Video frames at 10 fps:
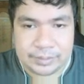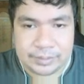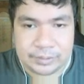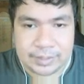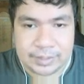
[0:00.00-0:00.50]
to
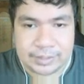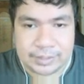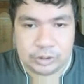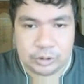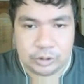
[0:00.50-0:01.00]
select
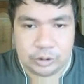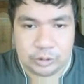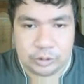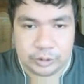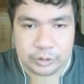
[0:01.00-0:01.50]
2
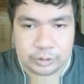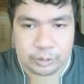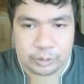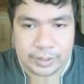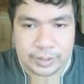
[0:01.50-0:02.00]
new crew
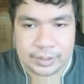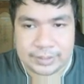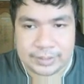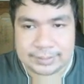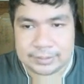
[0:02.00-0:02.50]

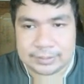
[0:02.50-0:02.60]
candidates,